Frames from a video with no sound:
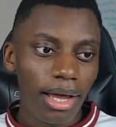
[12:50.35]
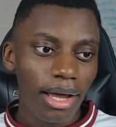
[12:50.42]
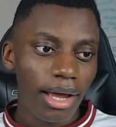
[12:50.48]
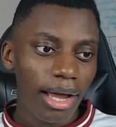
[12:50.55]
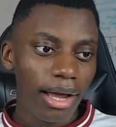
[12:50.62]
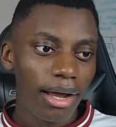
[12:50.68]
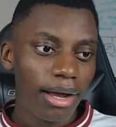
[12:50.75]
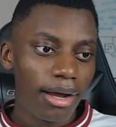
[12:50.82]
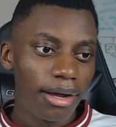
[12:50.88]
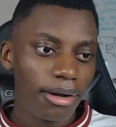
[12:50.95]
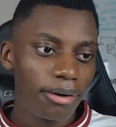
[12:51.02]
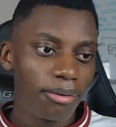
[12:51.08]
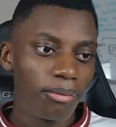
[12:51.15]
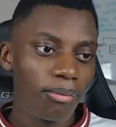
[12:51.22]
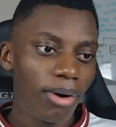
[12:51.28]

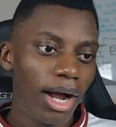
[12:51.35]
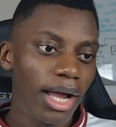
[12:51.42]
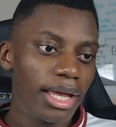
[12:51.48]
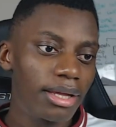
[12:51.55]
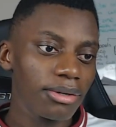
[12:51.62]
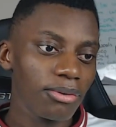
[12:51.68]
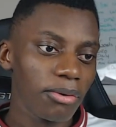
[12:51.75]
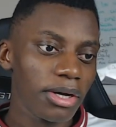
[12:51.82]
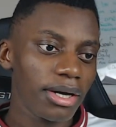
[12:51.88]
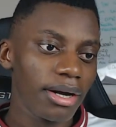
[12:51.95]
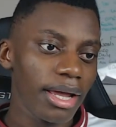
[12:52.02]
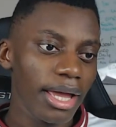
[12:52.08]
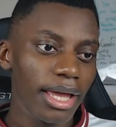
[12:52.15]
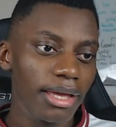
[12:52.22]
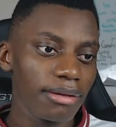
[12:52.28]
Why Neuer
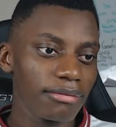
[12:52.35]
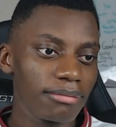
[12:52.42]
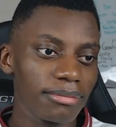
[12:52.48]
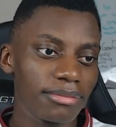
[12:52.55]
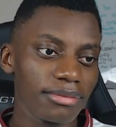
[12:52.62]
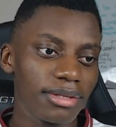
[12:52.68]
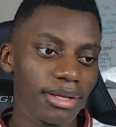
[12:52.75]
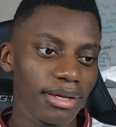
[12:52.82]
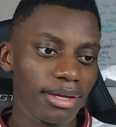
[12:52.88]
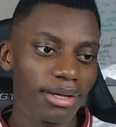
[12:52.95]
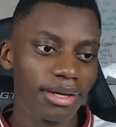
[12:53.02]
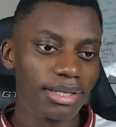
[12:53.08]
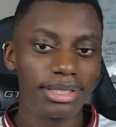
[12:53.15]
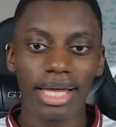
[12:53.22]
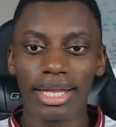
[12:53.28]
8?
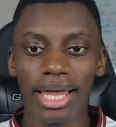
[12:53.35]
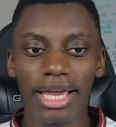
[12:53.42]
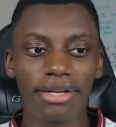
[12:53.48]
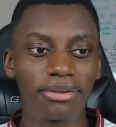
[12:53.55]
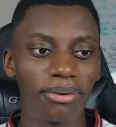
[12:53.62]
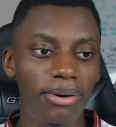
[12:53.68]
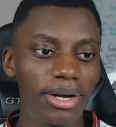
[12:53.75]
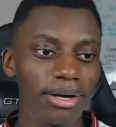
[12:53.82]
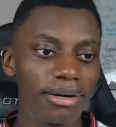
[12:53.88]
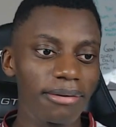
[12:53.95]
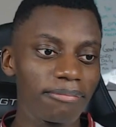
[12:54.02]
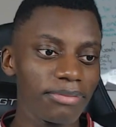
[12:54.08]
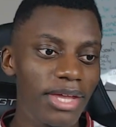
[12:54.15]
Because I like Neuer.